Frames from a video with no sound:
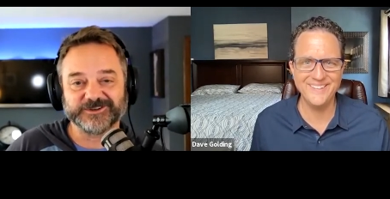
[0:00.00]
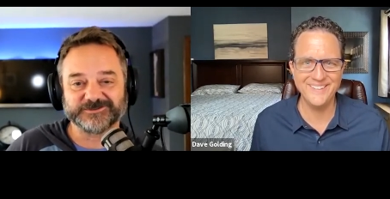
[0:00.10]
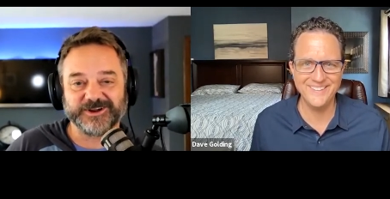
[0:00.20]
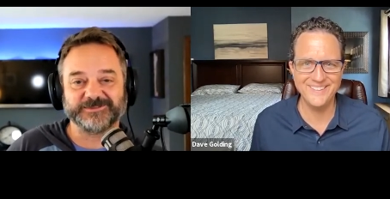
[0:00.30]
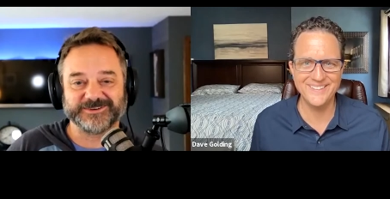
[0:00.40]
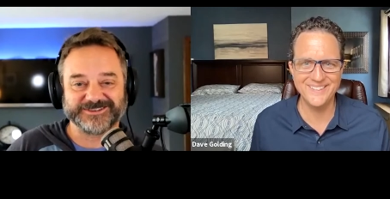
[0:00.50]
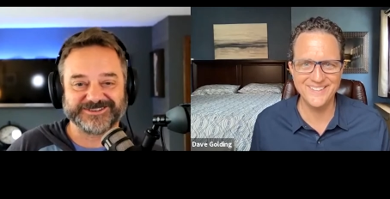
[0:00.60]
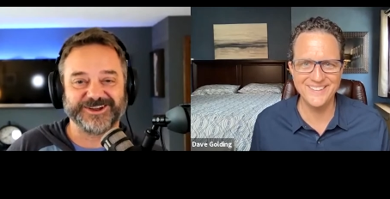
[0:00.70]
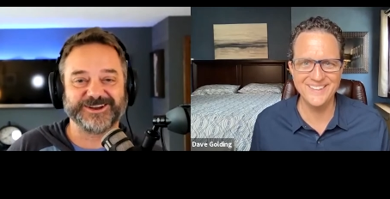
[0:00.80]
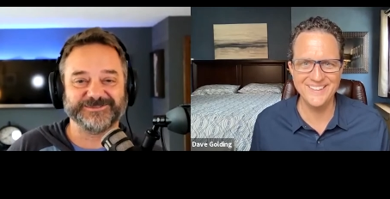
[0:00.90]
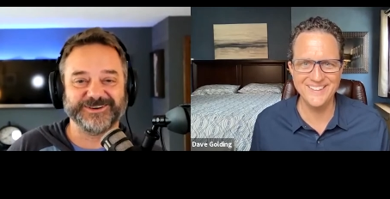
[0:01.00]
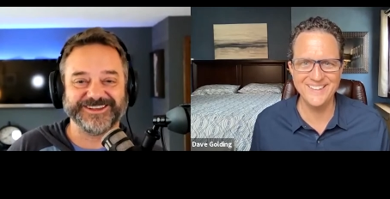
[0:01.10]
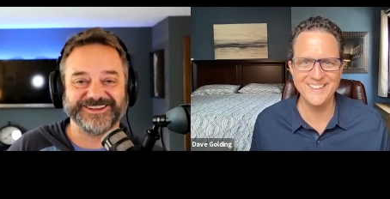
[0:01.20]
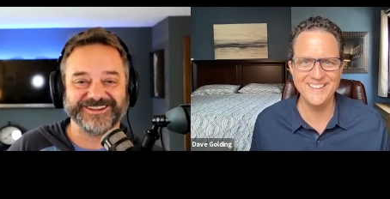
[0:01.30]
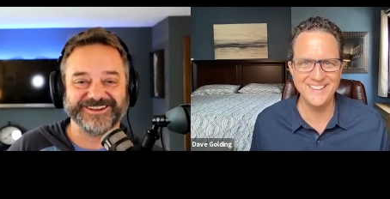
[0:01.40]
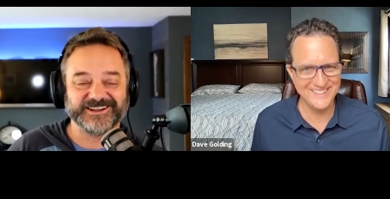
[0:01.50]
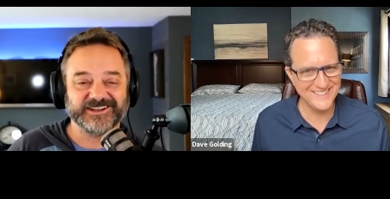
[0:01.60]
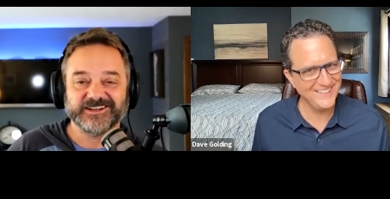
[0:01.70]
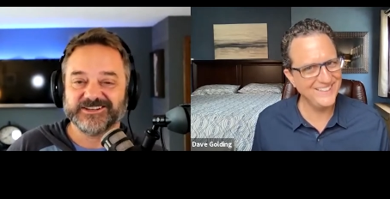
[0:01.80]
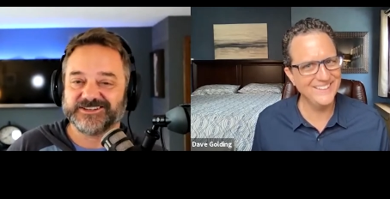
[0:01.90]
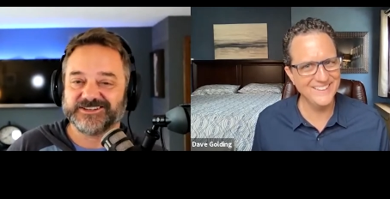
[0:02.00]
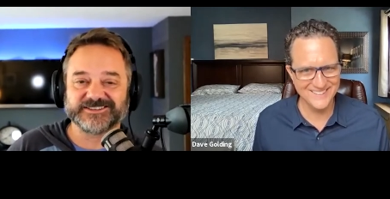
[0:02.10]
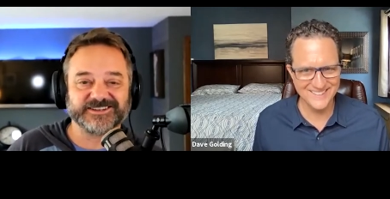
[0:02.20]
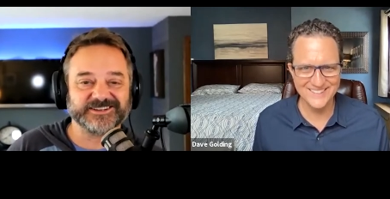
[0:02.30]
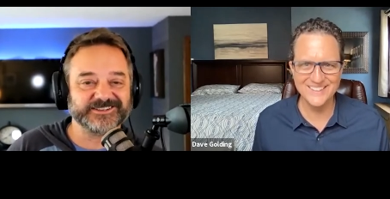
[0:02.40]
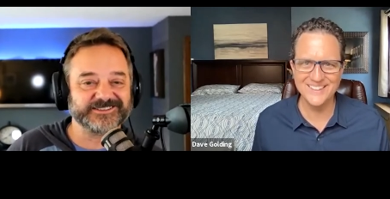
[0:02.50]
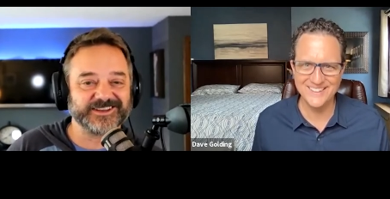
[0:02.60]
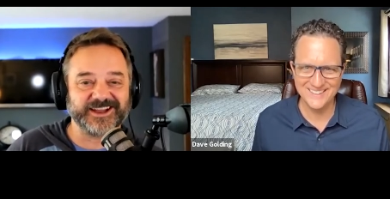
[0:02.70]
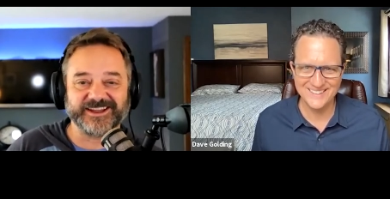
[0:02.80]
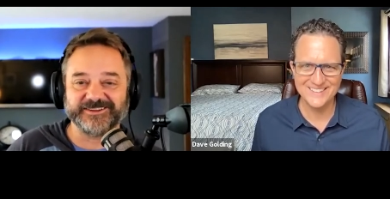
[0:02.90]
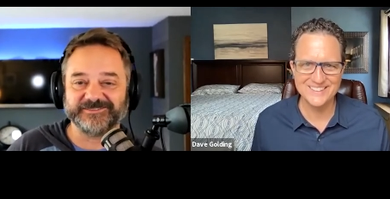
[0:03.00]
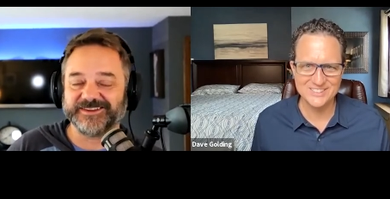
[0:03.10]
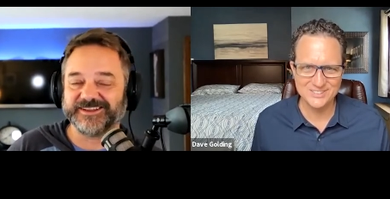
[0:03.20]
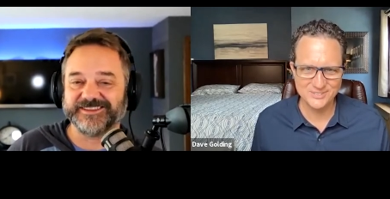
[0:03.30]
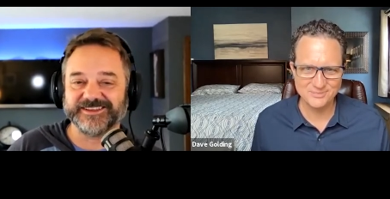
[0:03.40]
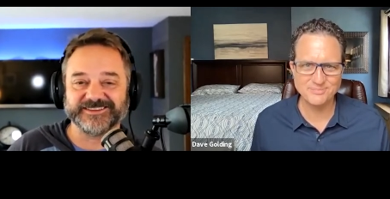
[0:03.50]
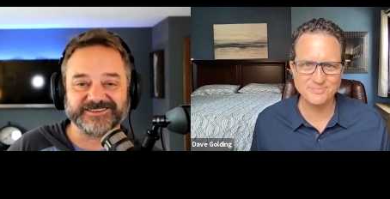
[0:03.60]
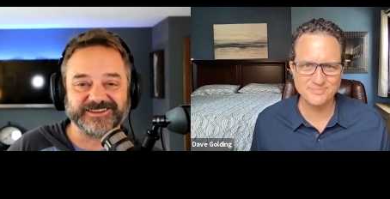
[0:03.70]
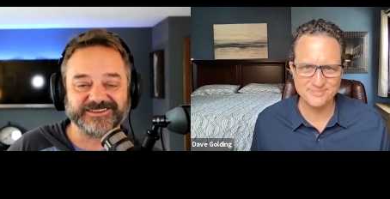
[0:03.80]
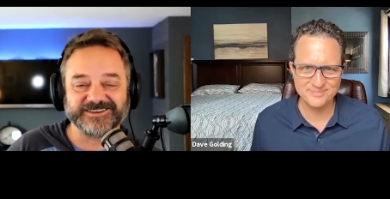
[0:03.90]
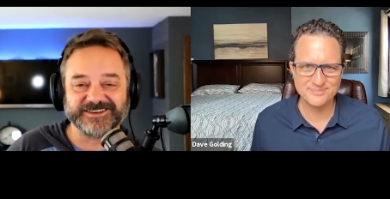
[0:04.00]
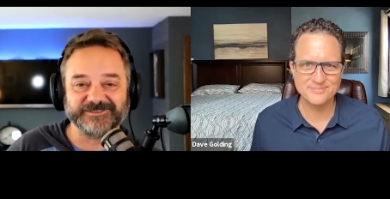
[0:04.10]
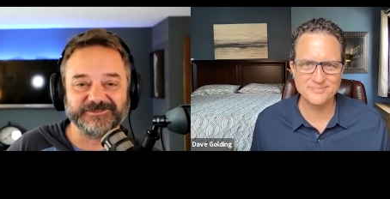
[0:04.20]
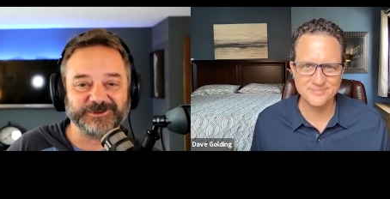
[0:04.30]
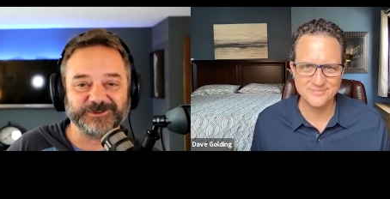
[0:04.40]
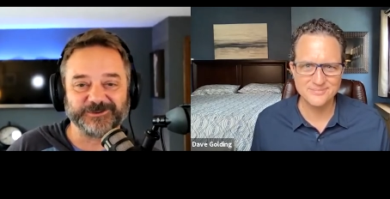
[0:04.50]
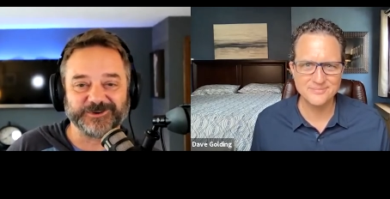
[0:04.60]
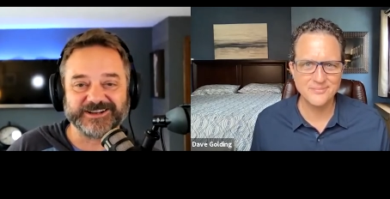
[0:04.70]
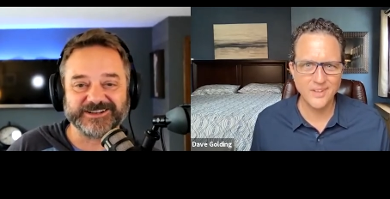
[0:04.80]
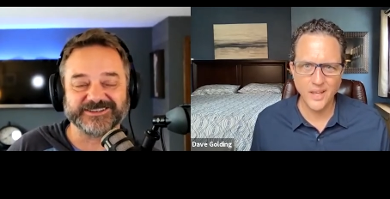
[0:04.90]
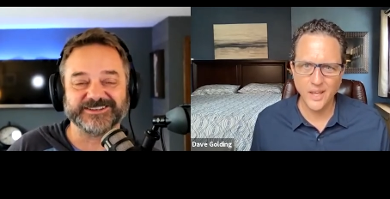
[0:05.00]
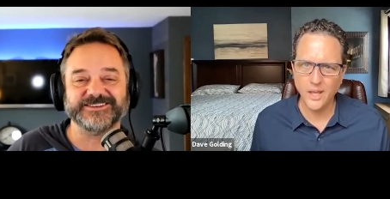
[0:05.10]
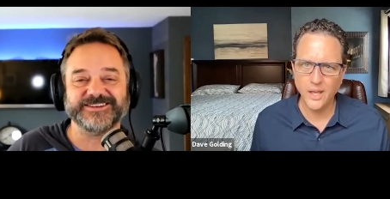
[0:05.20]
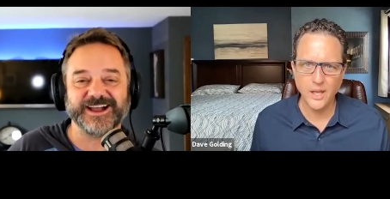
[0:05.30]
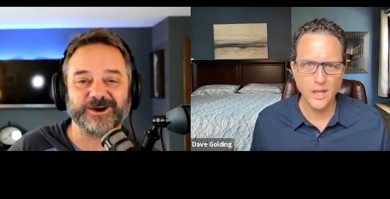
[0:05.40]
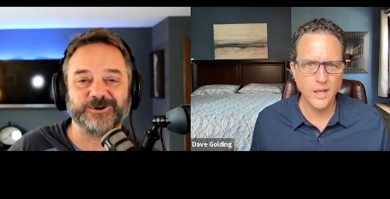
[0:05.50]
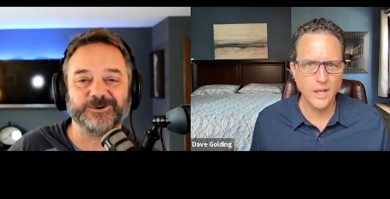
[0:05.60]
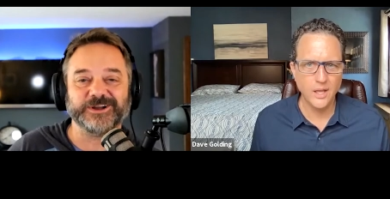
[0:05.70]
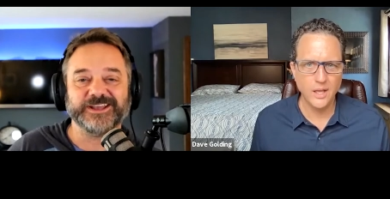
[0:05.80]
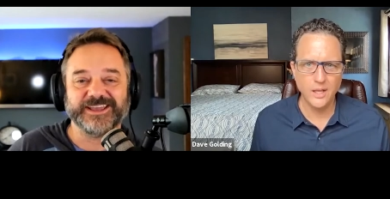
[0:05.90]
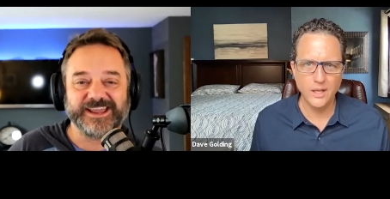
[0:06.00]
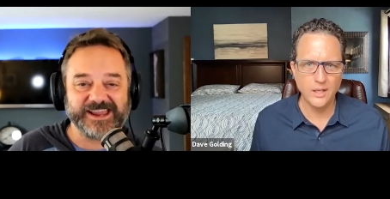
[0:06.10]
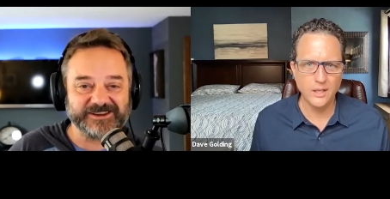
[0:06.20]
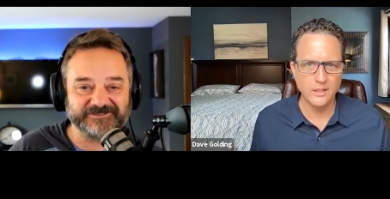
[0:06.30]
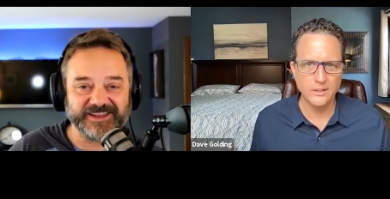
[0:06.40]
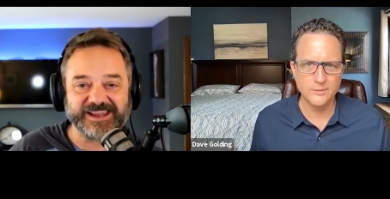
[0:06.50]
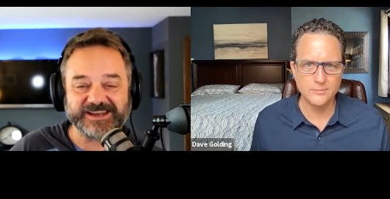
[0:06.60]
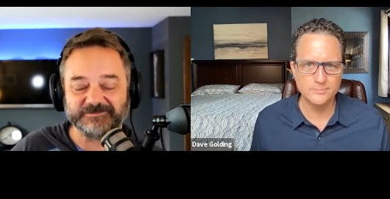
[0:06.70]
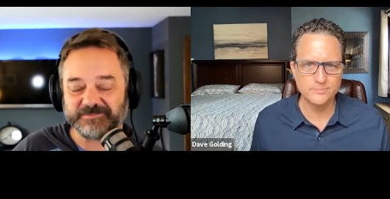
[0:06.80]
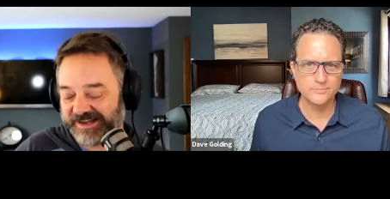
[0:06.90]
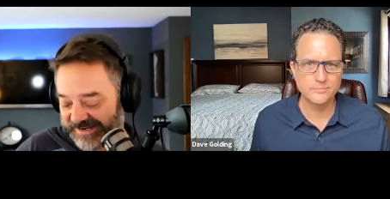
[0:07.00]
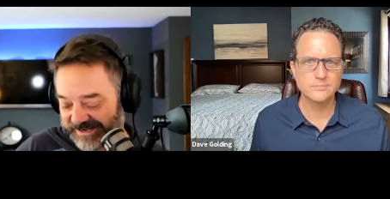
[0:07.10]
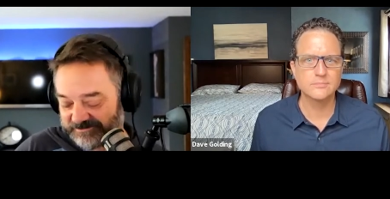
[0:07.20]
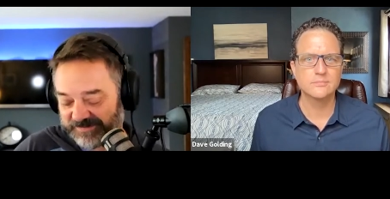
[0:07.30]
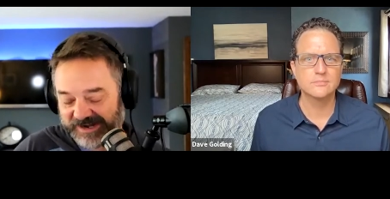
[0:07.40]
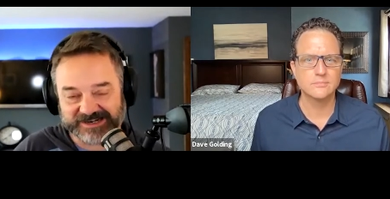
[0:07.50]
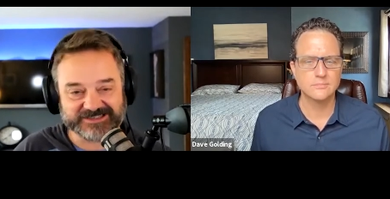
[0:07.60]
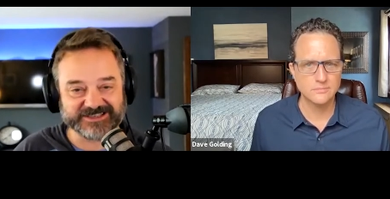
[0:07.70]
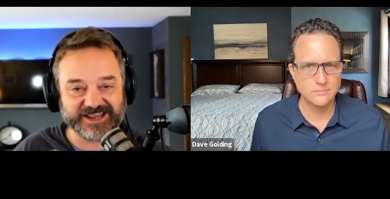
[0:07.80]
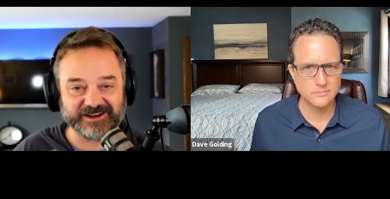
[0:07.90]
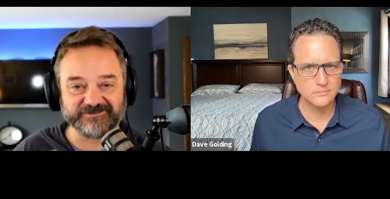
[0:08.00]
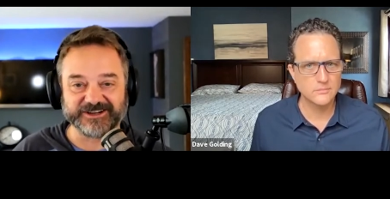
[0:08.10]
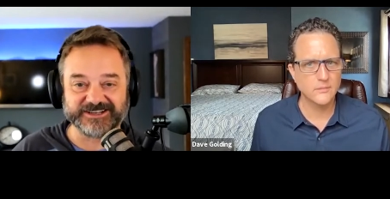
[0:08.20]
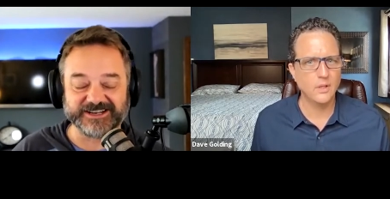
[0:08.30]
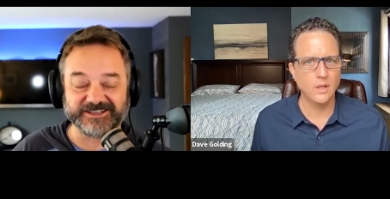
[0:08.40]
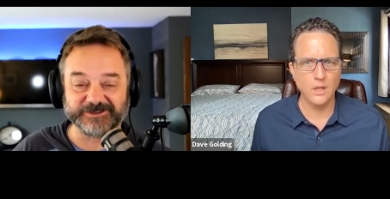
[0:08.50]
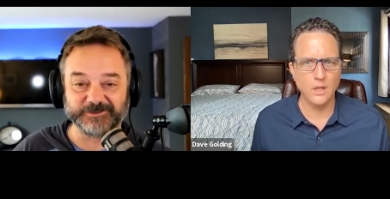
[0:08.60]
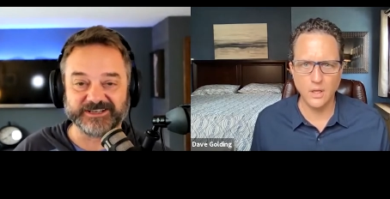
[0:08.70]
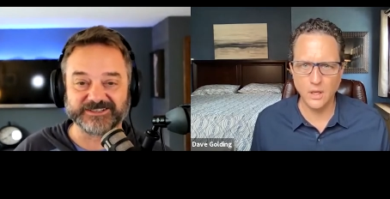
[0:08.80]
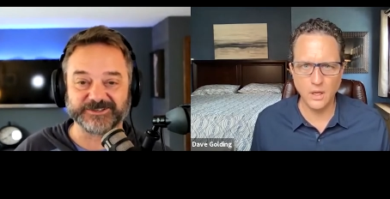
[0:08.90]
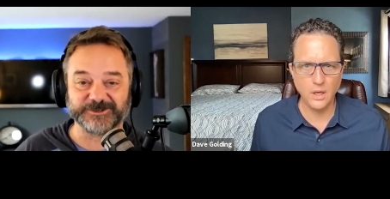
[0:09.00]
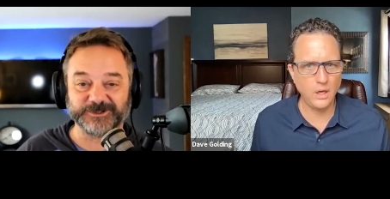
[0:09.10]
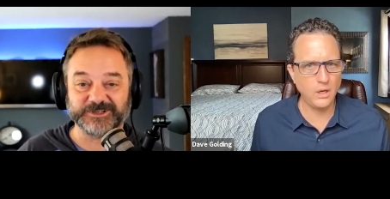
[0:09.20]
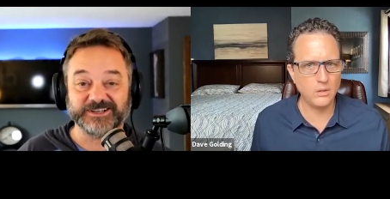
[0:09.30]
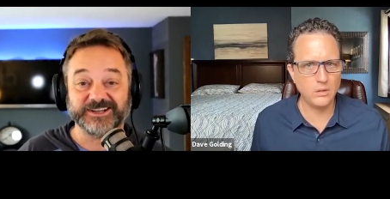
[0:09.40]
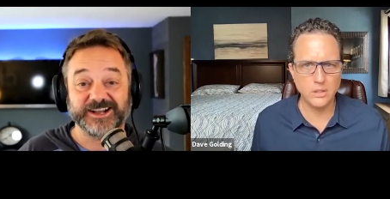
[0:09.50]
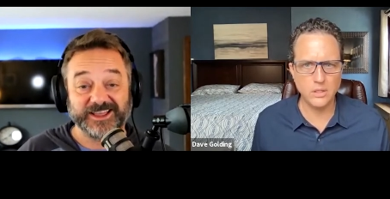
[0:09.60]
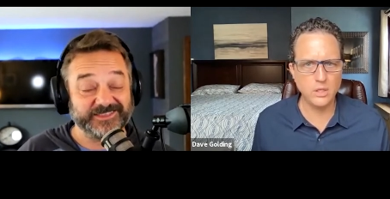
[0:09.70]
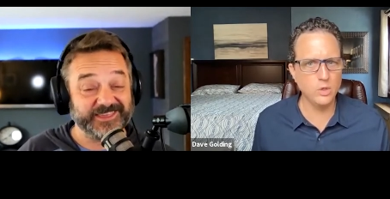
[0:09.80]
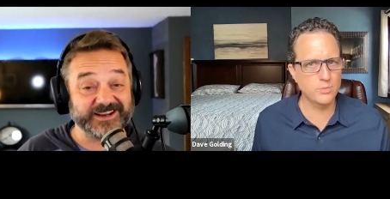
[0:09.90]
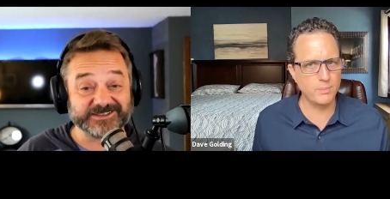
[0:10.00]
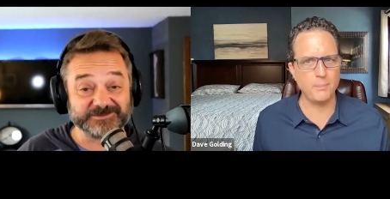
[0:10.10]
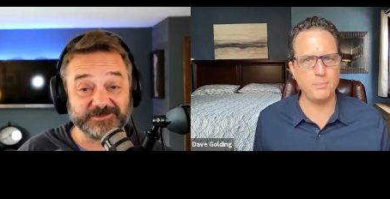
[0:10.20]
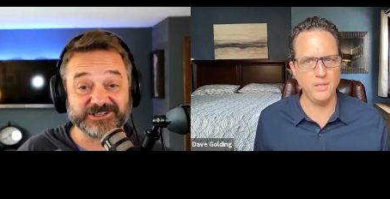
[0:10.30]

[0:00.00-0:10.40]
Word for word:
Speaker 1: Roberts, talk about that. Like, just because I did this doesn't give you the right to now invade my inbox every day of the week. So oh, that is much